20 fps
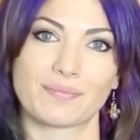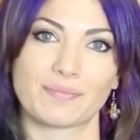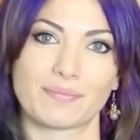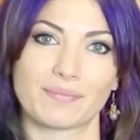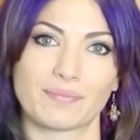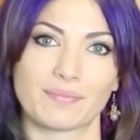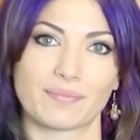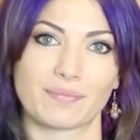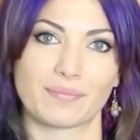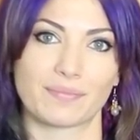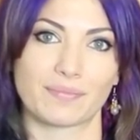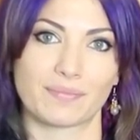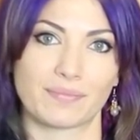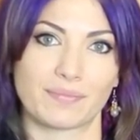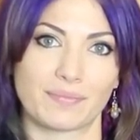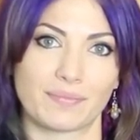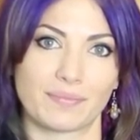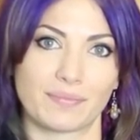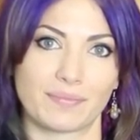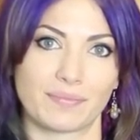
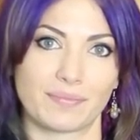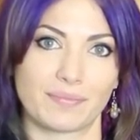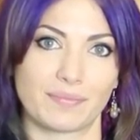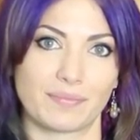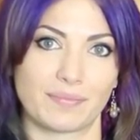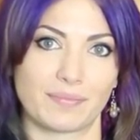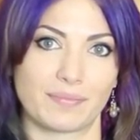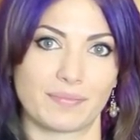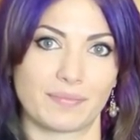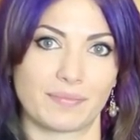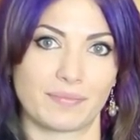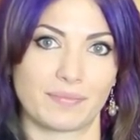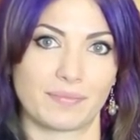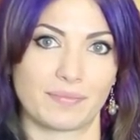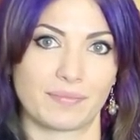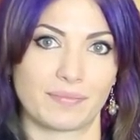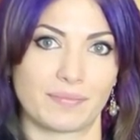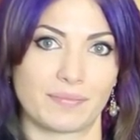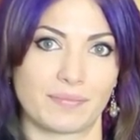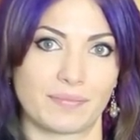
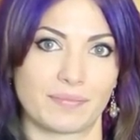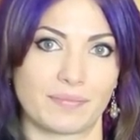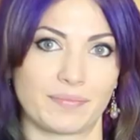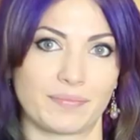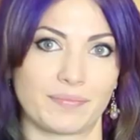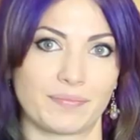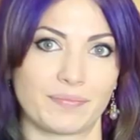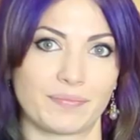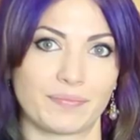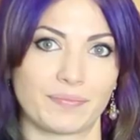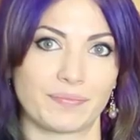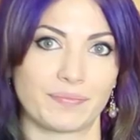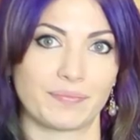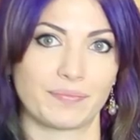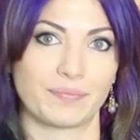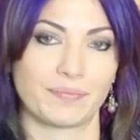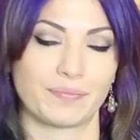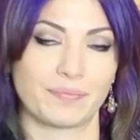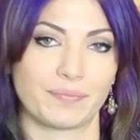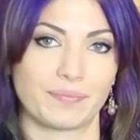
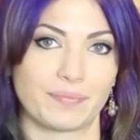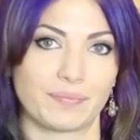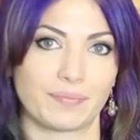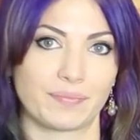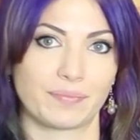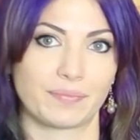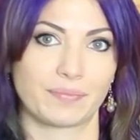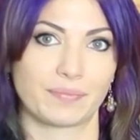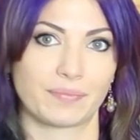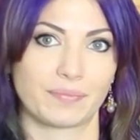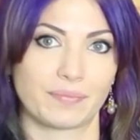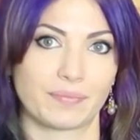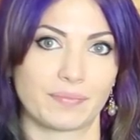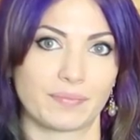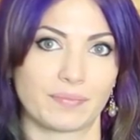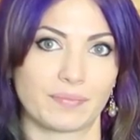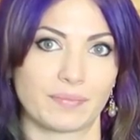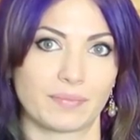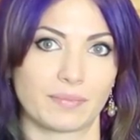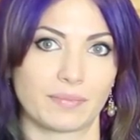
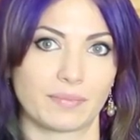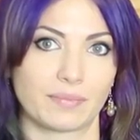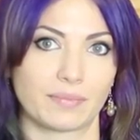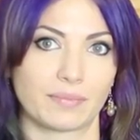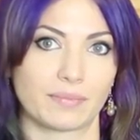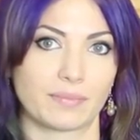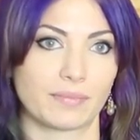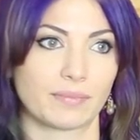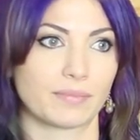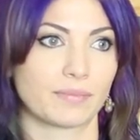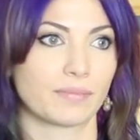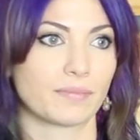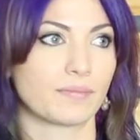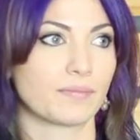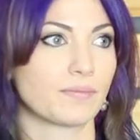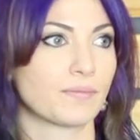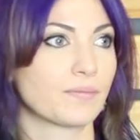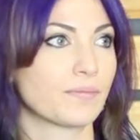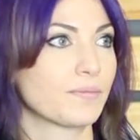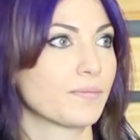
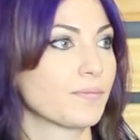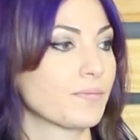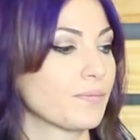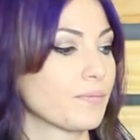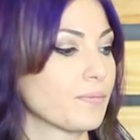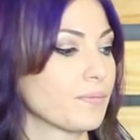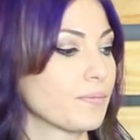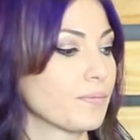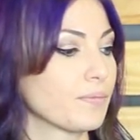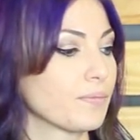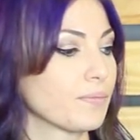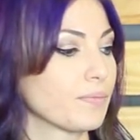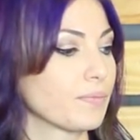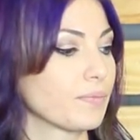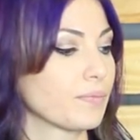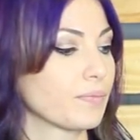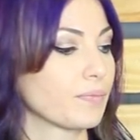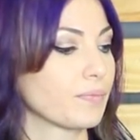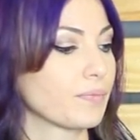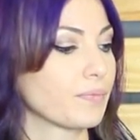
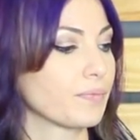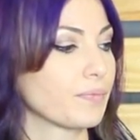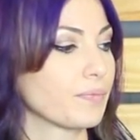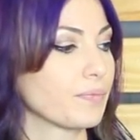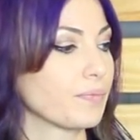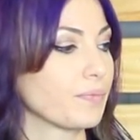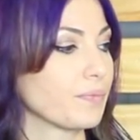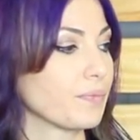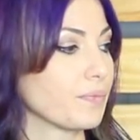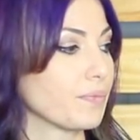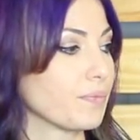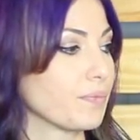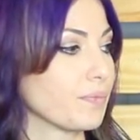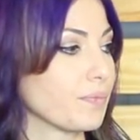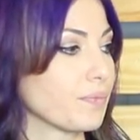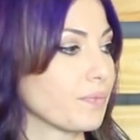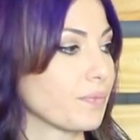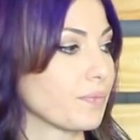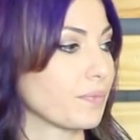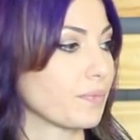
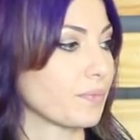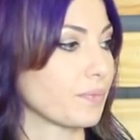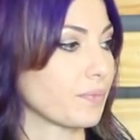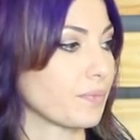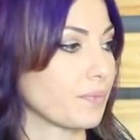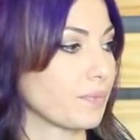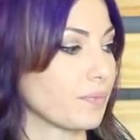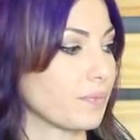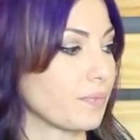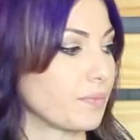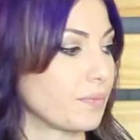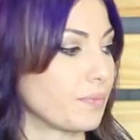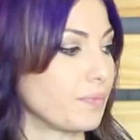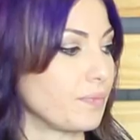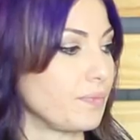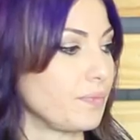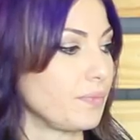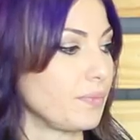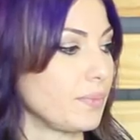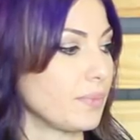The person shown says nothing.